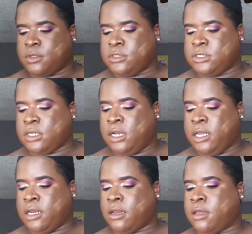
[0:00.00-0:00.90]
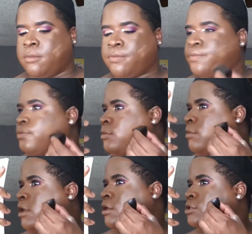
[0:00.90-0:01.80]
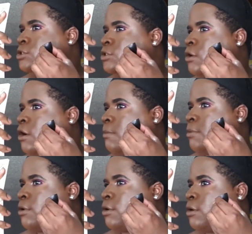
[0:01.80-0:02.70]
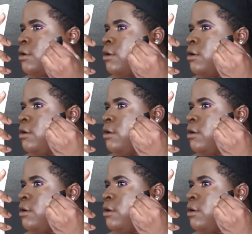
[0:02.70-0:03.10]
to clean it up, make it sharper.